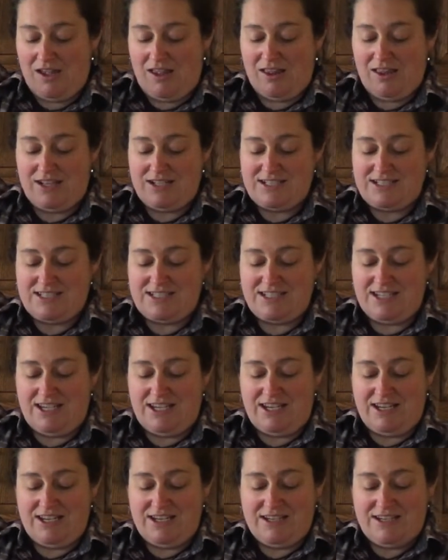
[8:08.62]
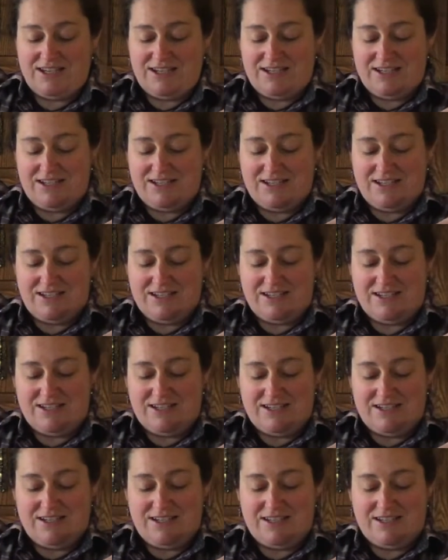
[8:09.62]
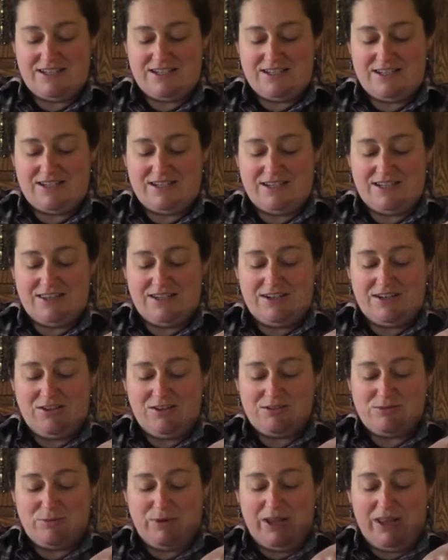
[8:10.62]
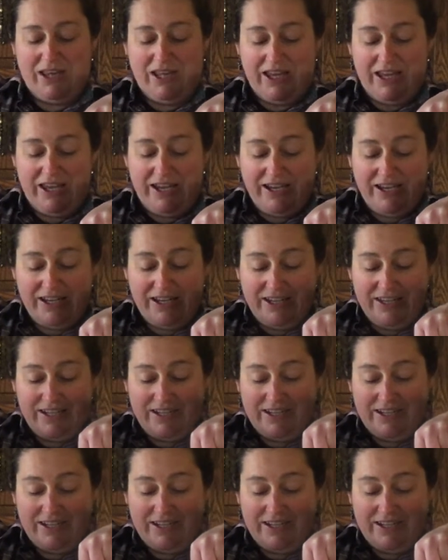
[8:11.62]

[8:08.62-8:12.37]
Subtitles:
let's see. Oh, there goes one leg.